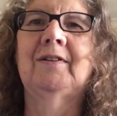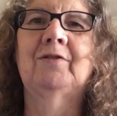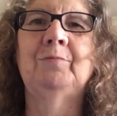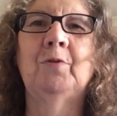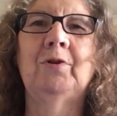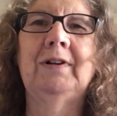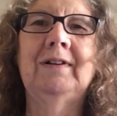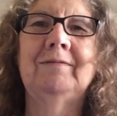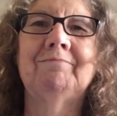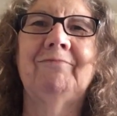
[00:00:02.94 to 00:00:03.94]
Good
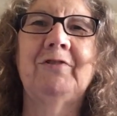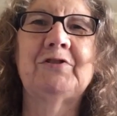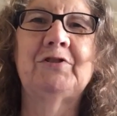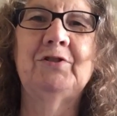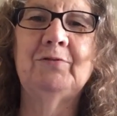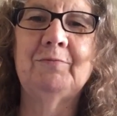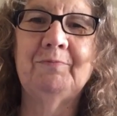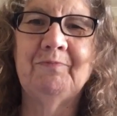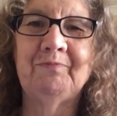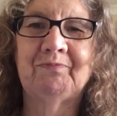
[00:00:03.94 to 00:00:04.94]
morning, Flosstube.
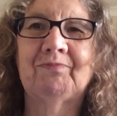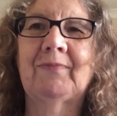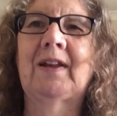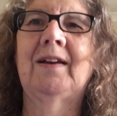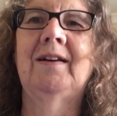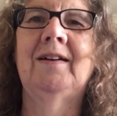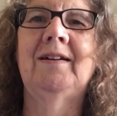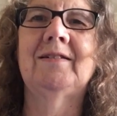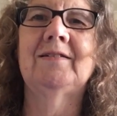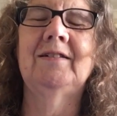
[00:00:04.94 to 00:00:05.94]

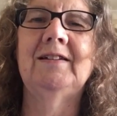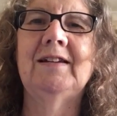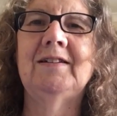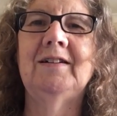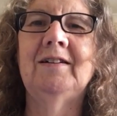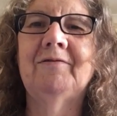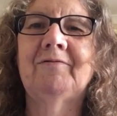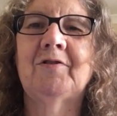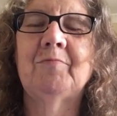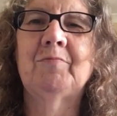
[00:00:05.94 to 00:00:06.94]
It's Lynette here
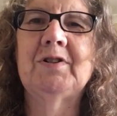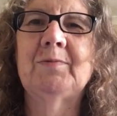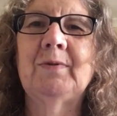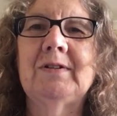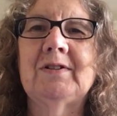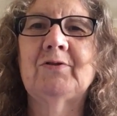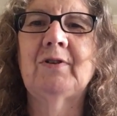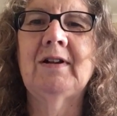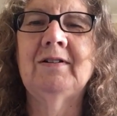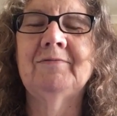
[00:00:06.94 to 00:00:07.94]
from Brisbane,
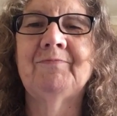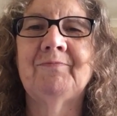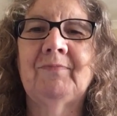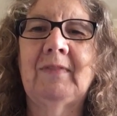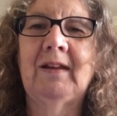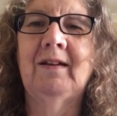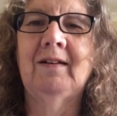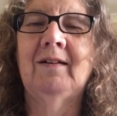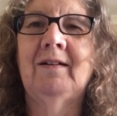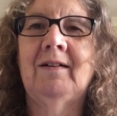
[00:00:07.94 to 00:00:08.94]
Australia.
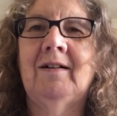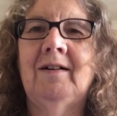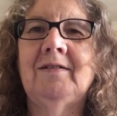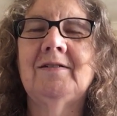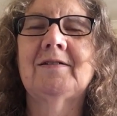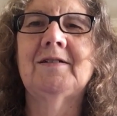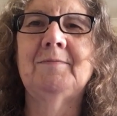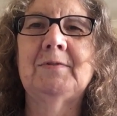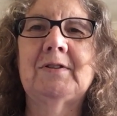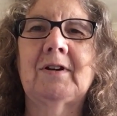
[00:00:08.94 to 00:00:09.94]
And as
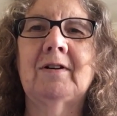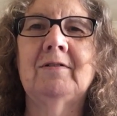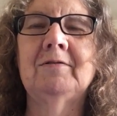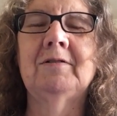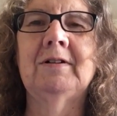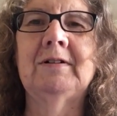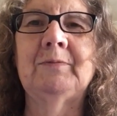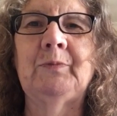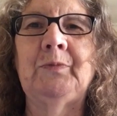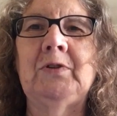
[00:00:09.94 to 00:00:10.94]
seems to go,
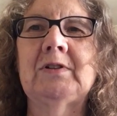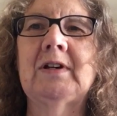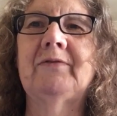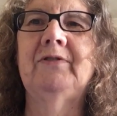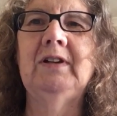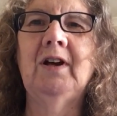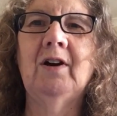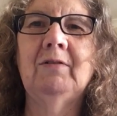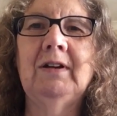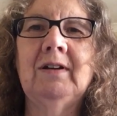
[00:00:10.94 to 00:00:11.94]
you start
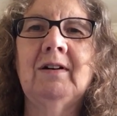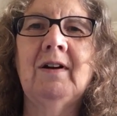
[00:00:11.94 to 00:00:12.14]
videoing